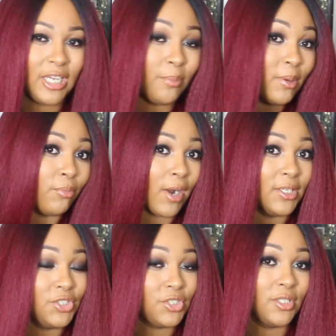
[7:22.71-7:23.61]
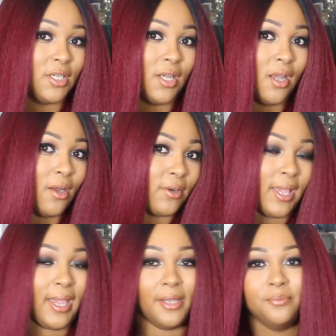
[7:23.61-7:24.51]
keep it brushed
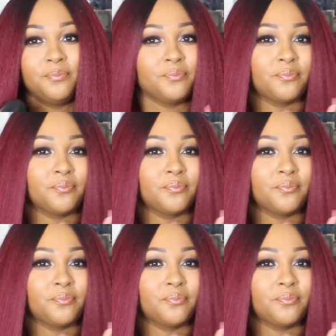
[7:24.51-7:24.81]
okay